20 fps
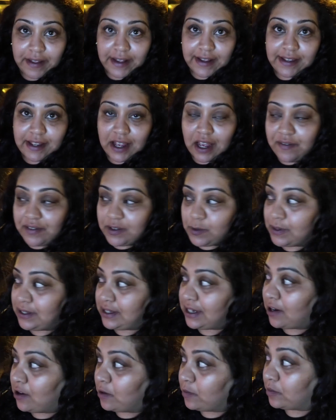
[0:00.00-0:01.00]
Their service was
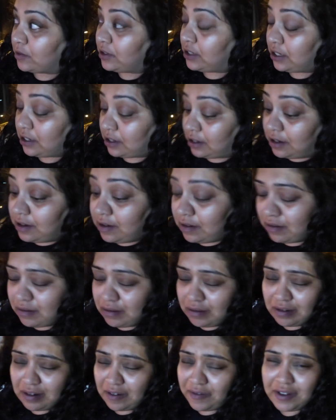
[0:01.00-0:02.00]
terrible too.
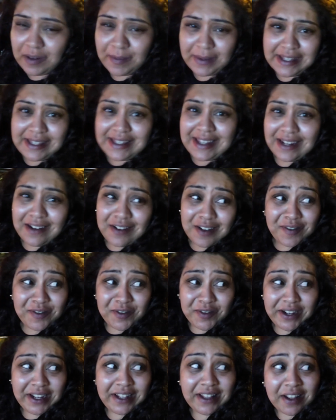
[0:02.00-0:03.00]
Oh, I feel a bit sick
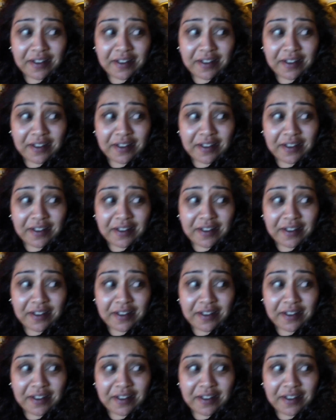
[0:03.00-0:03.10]
after eating